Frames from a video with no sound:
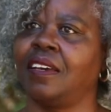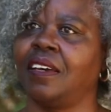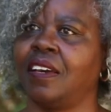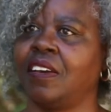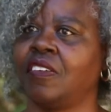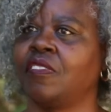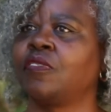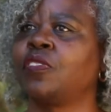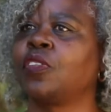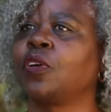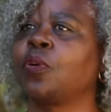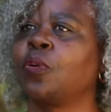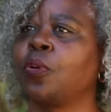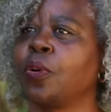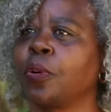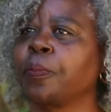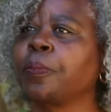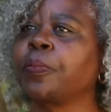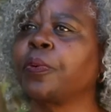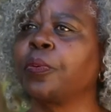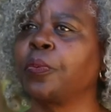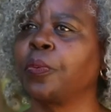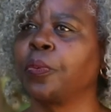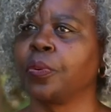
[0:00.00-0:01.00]
of the
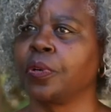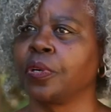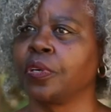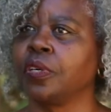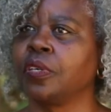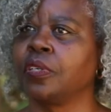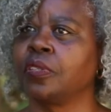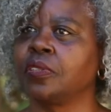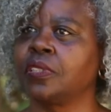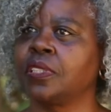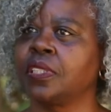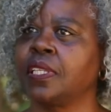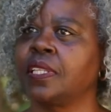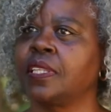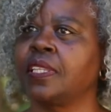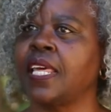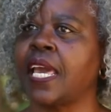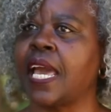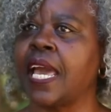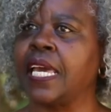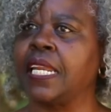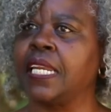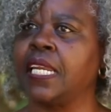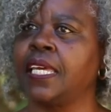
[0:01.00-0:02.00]
corporate world,
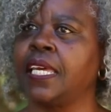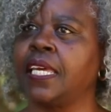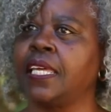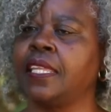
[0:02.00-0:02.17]
that